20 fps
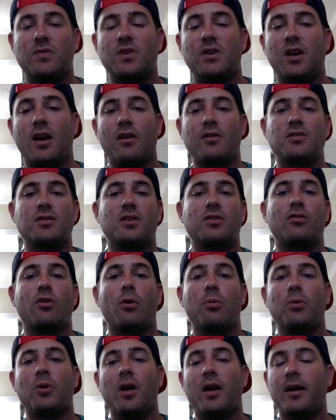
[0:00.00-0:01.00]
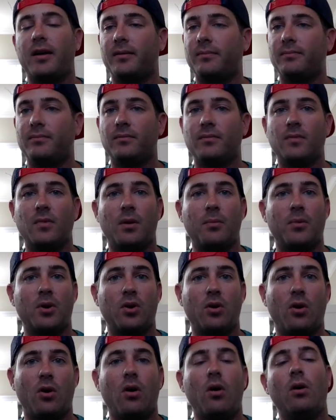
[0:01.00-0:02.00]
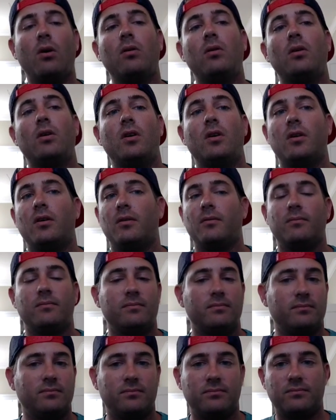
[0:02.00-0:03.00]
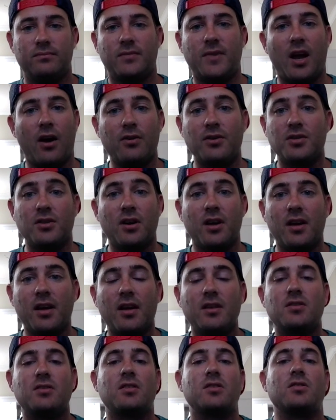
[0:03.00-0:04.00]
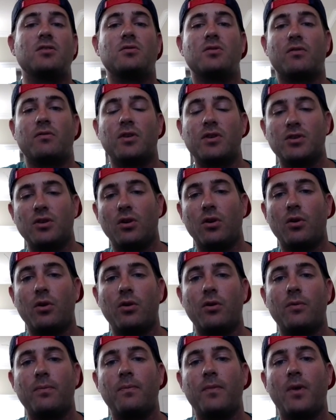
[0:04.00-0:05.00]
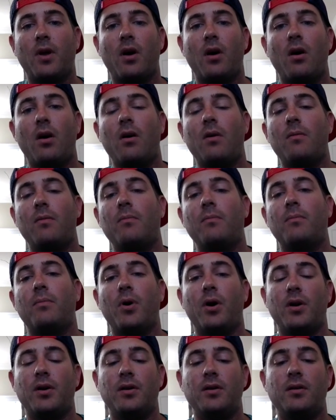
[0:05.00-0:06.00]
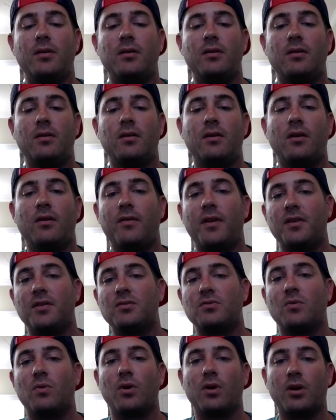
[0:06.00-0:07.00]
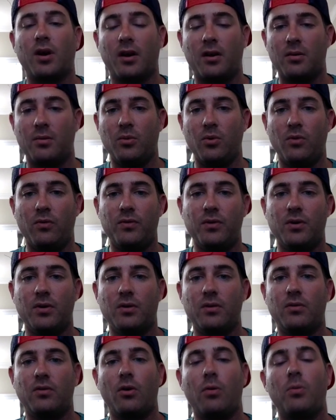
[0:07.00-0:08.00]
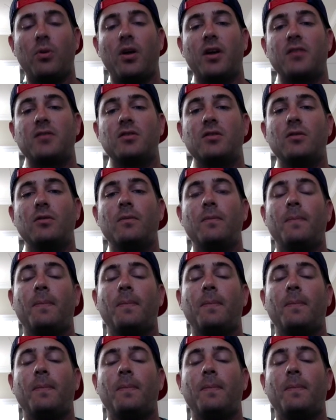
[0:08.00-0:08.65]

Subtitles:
Garrison and Kropalak, I'm going to call Garrison, I guess, because he was the original owner. But, if that doesn't work, I could move to Kropalak too.